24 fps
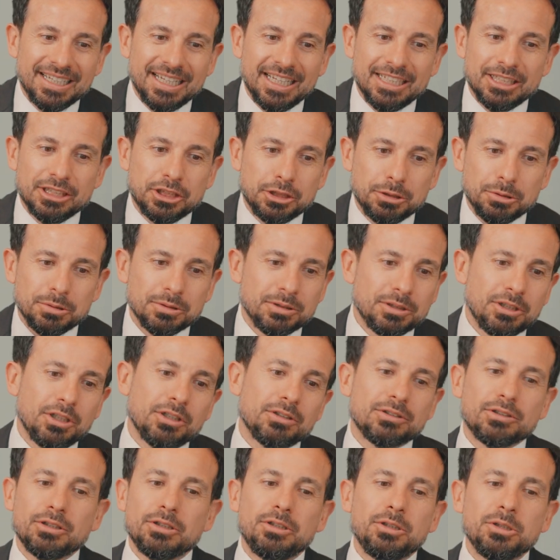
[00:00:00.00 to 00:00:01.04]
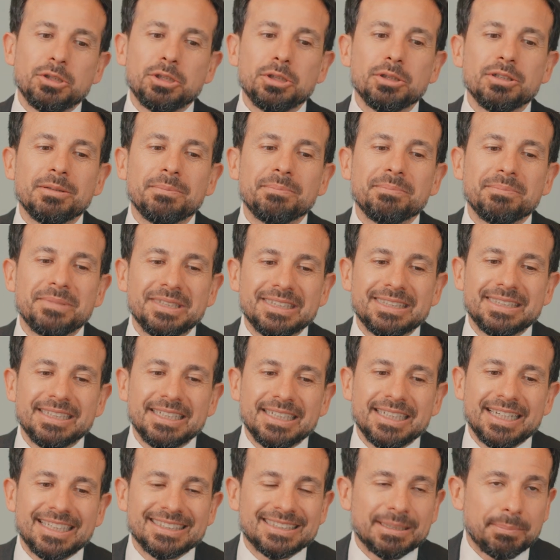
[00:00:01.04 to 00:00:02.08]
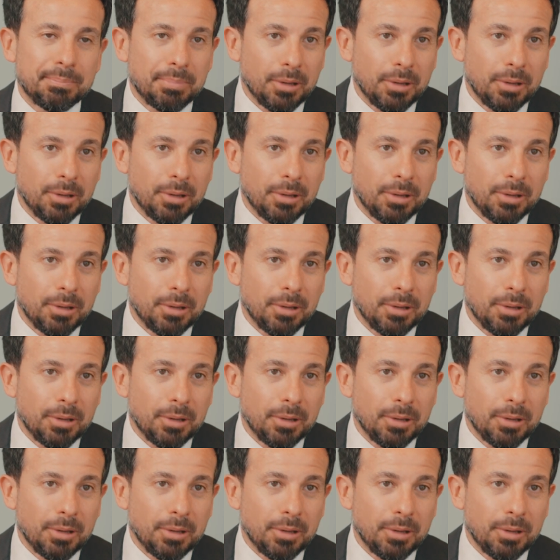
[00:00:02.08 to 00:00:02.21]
and so you shouldn't be seen as a